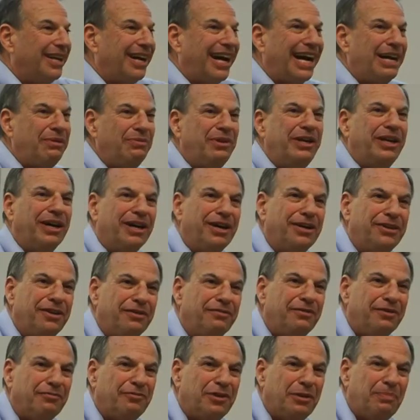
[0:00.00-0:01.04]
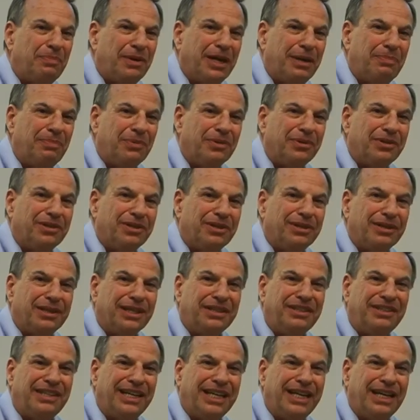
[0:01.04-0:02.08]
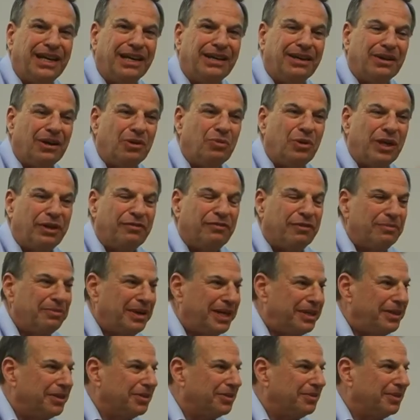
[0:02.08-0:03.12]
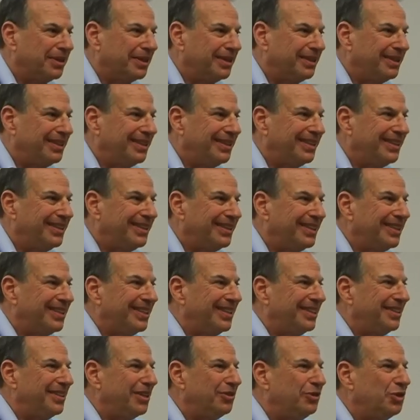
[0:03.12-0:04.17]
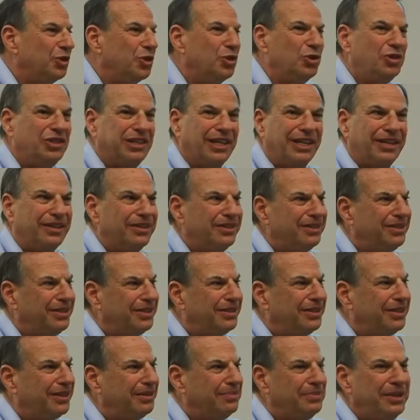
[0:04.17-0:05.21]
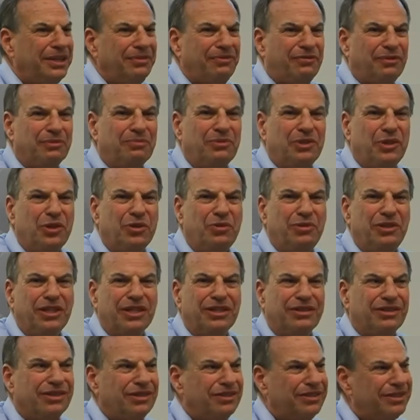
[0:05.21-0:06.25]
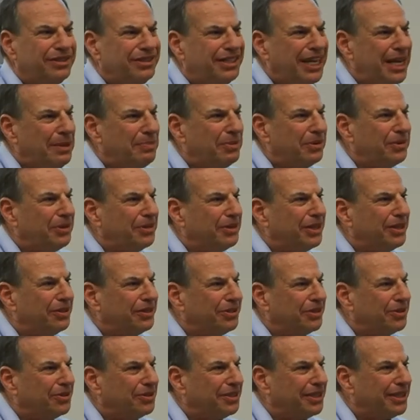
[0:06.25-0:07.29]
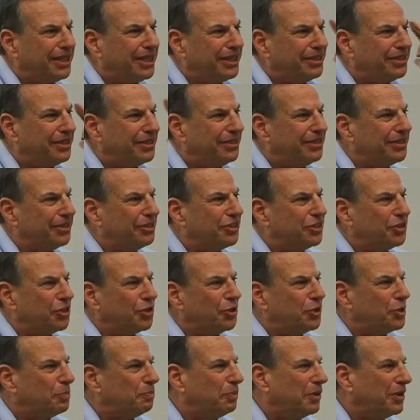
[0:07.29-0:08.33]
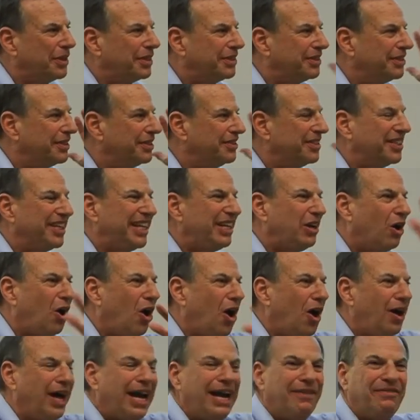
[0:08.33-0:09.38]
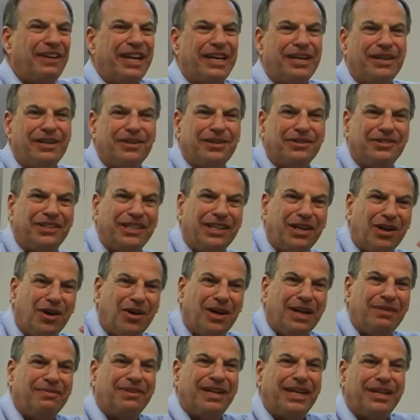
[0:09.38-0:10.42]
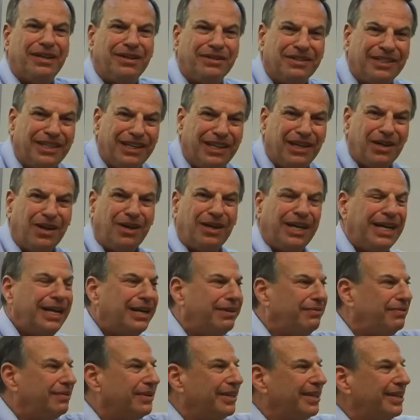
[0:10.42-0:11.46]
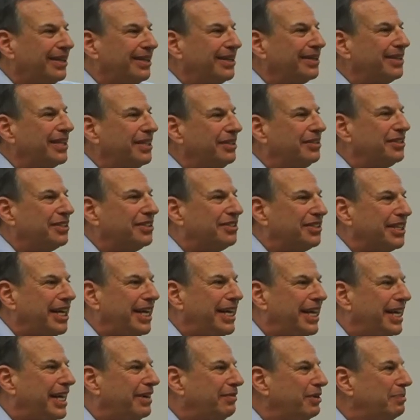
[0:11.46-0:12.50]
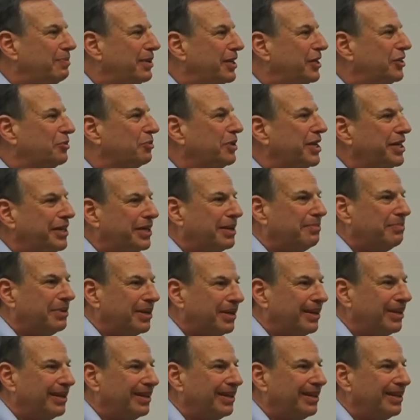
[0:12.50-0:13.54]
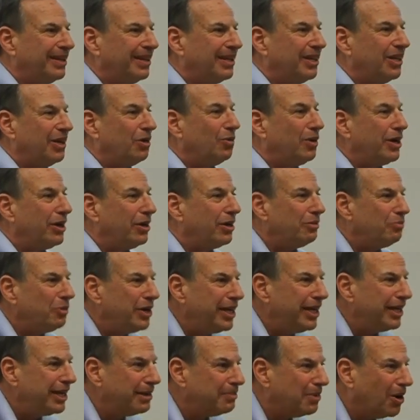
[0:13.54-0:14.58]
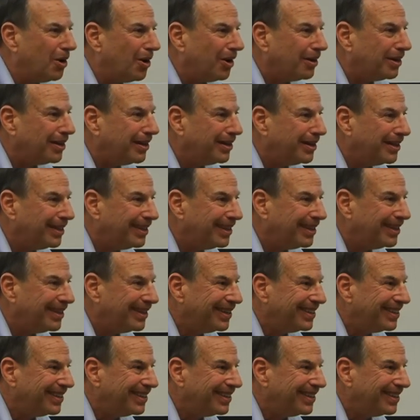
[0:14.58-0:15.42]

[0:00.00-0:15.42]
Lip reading: I read 150 papers a week from my district. There are newsletters, from unions, there's neighborhood associations, there's church bulletins. They all have editors, and they all have letters, and they all have things to say, and everybody's reading them. Why aren't we in them all?